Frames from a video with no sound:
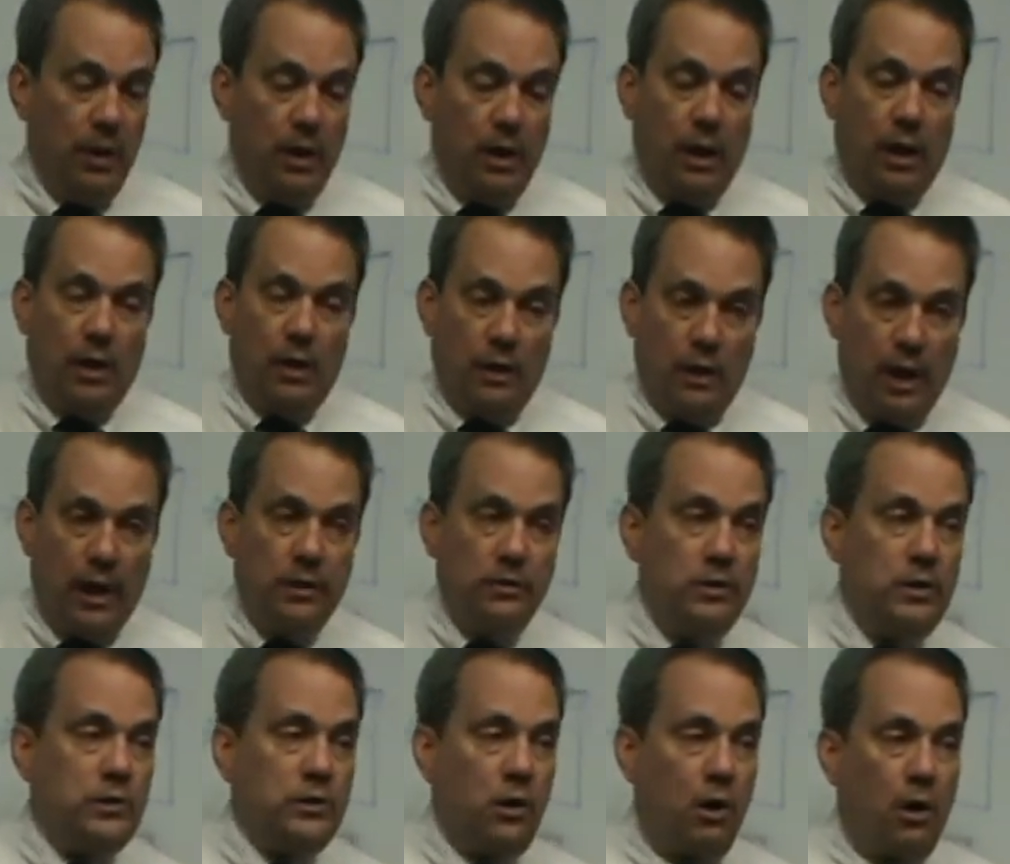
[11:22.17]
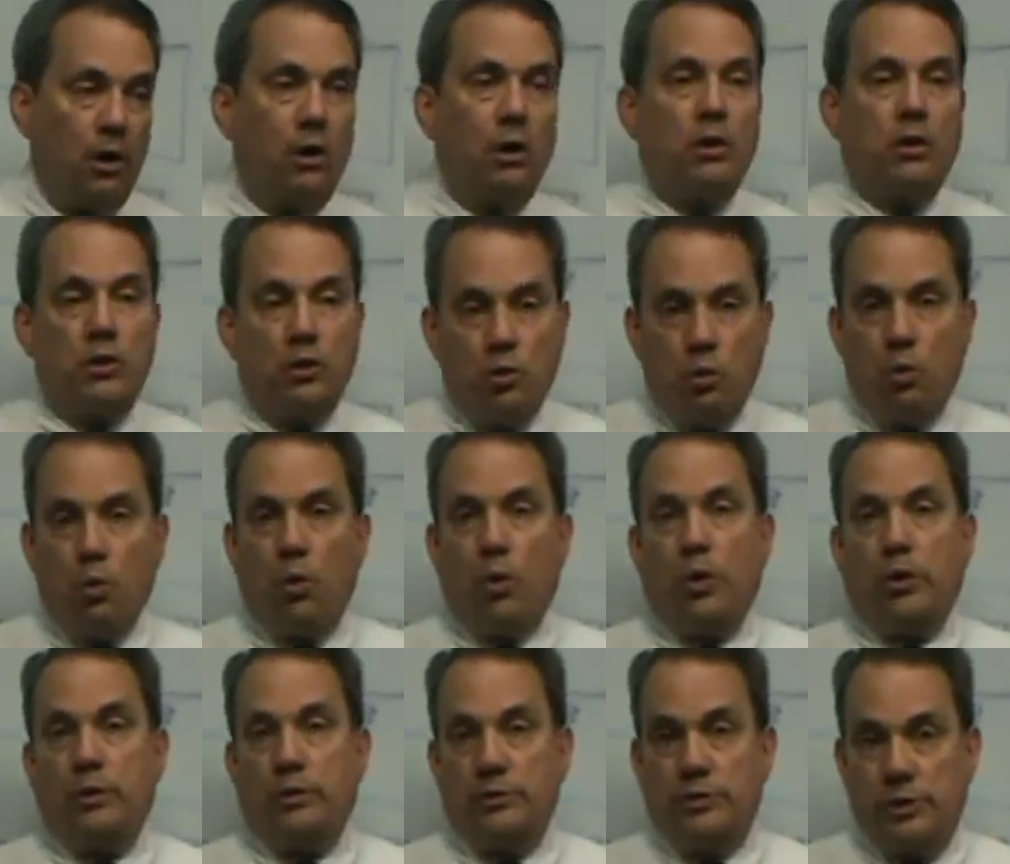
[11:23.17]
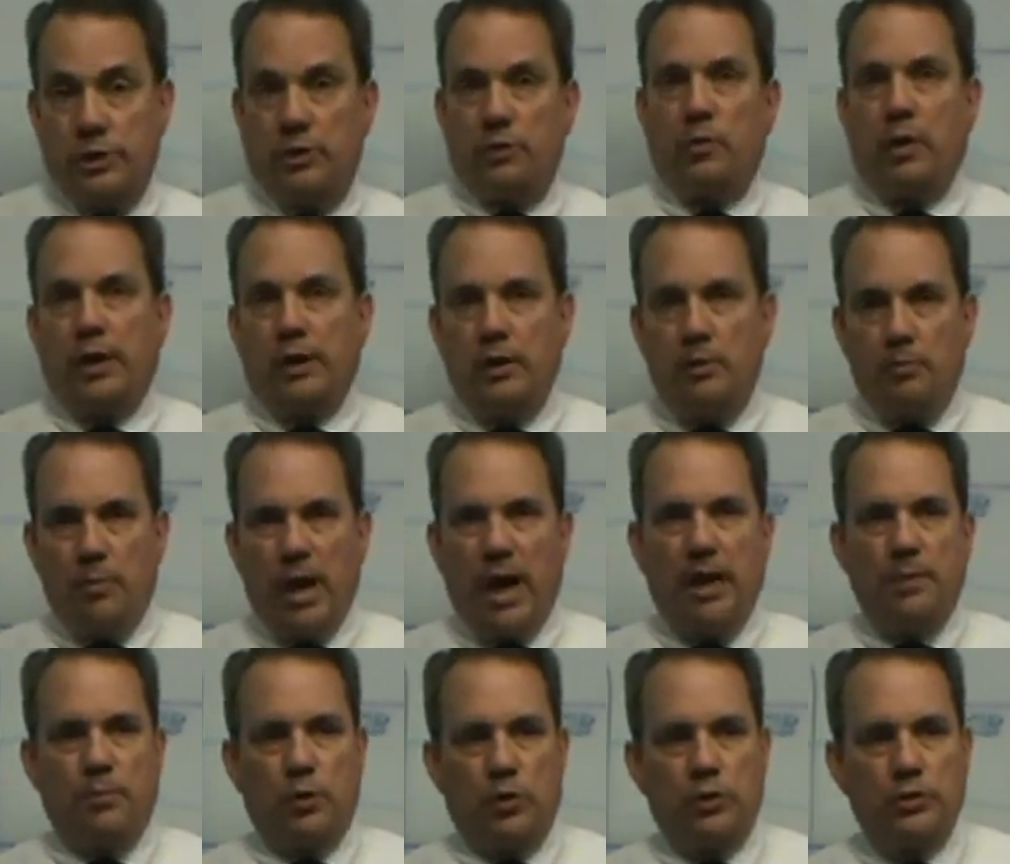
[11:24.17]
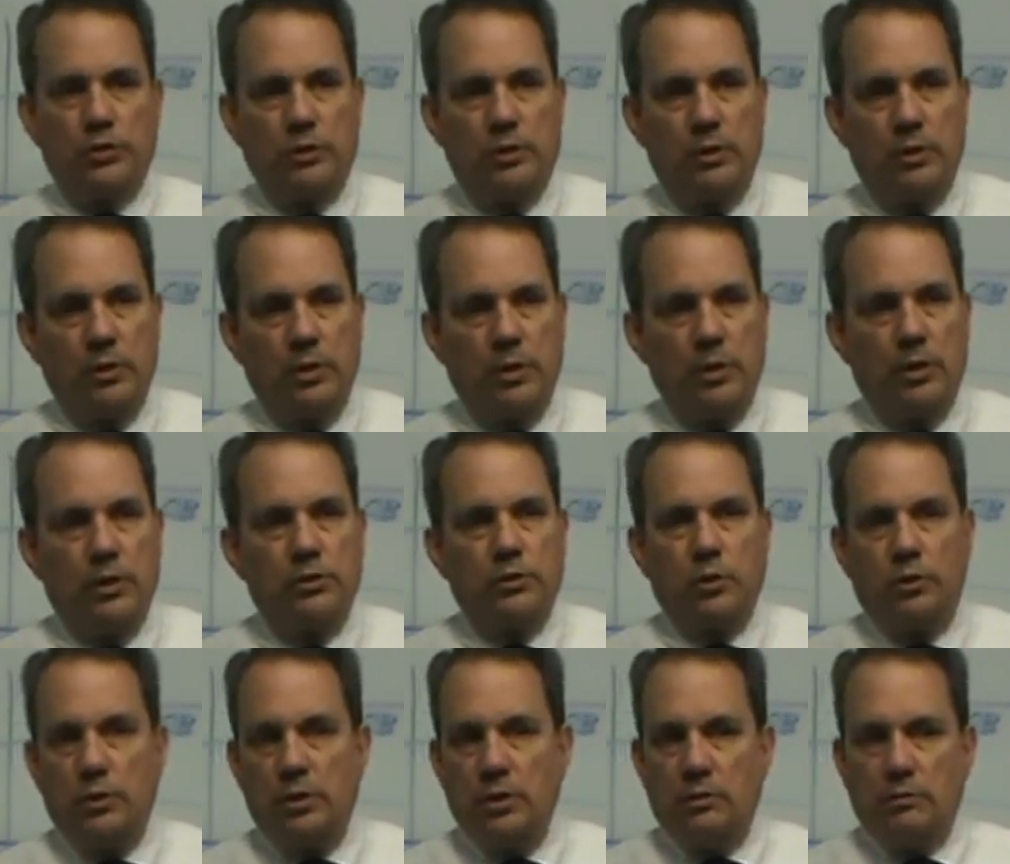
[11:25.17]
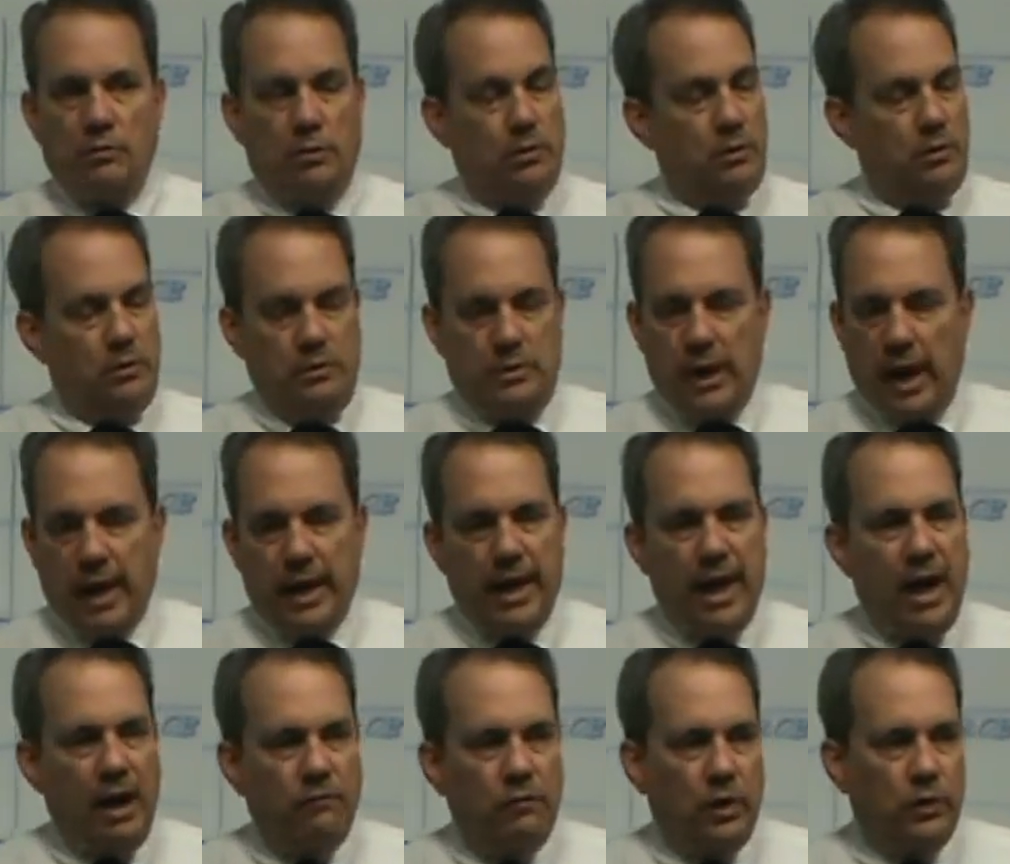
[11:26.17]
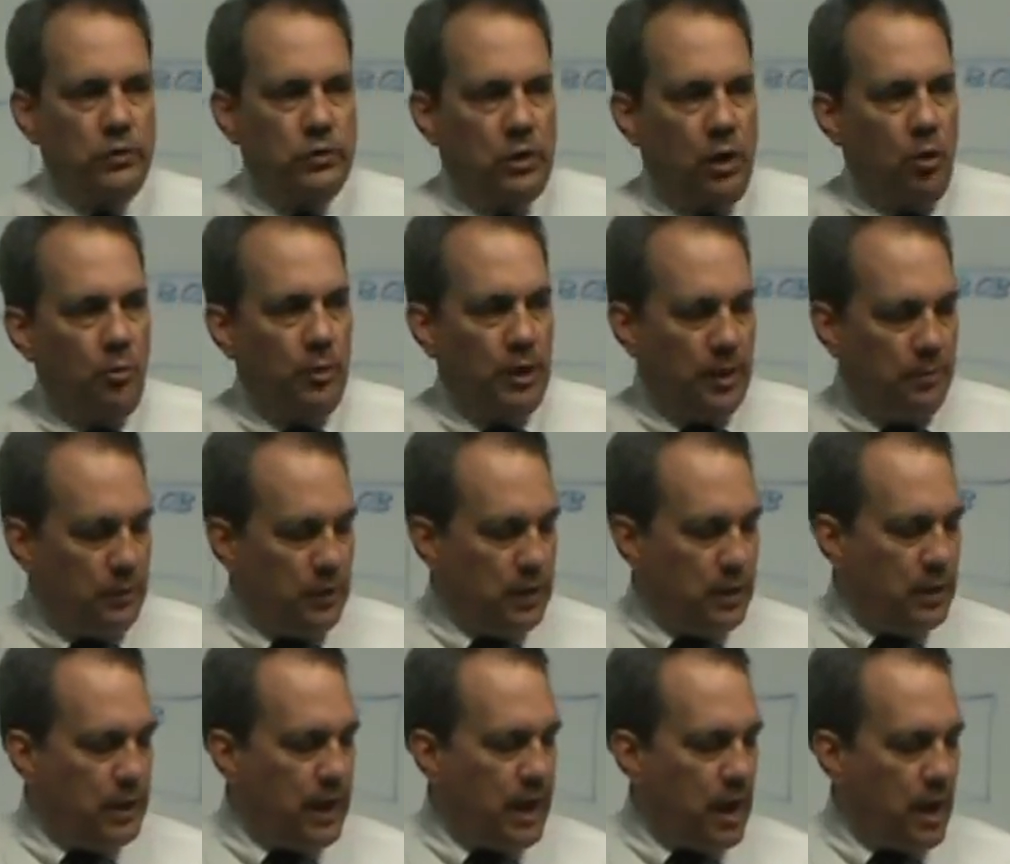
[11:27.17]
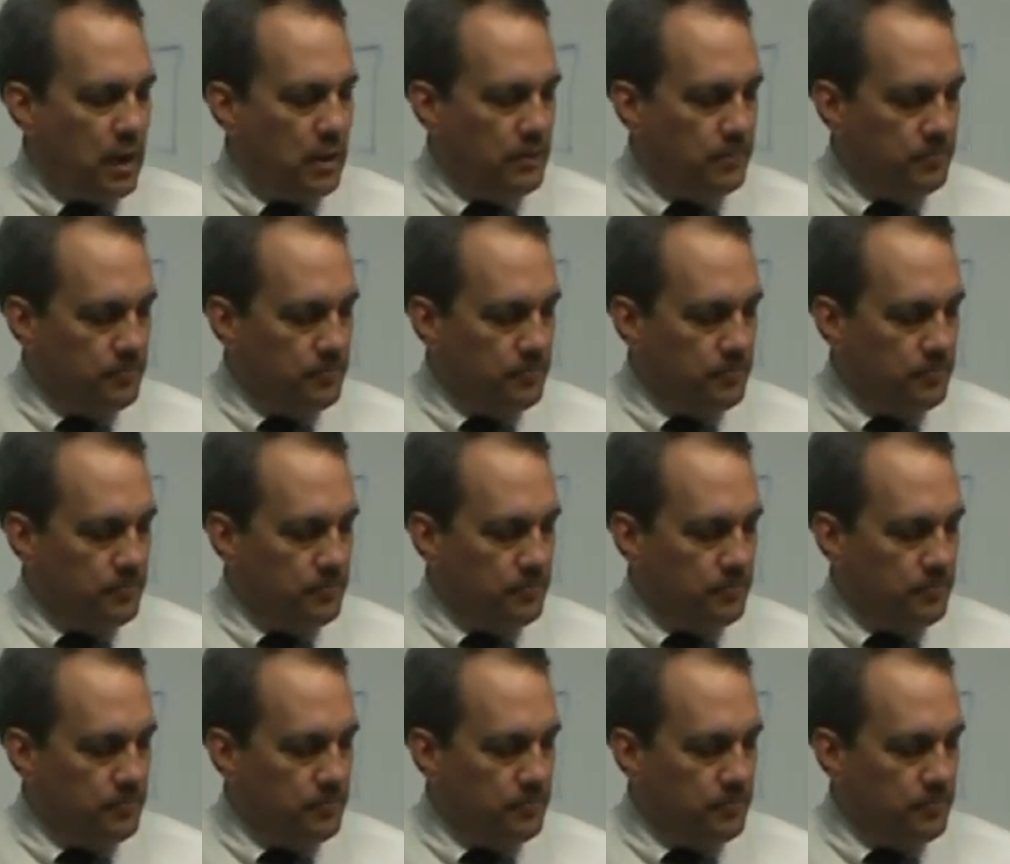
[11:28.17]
A lot of these are court-generated papers, so you got to have those to open up the account.